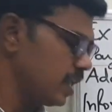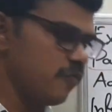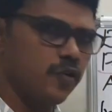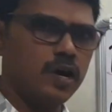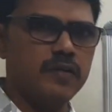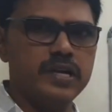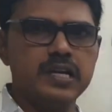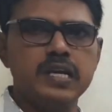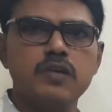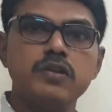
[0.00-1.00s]
If you have
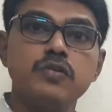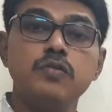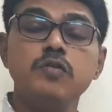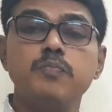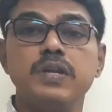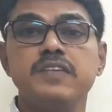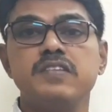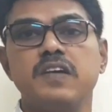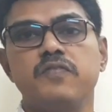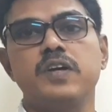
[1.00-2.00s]
any doubt, you
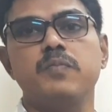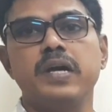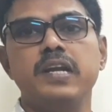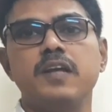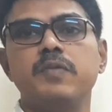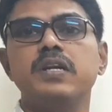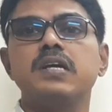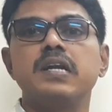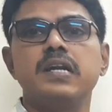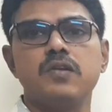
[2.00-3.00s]
please refer my debit
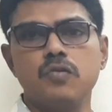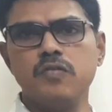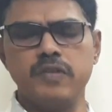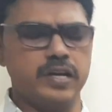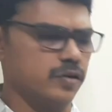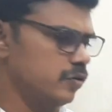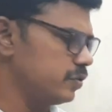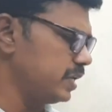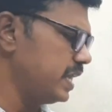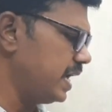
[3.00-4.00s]
credit rule video.
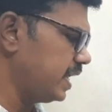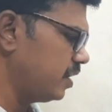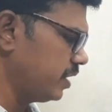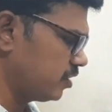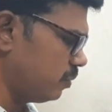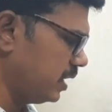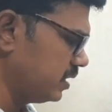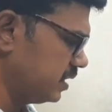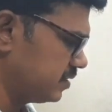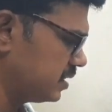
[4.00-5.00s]
There I have
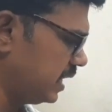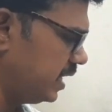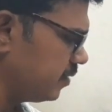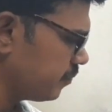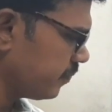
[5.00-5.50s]
explained this, right,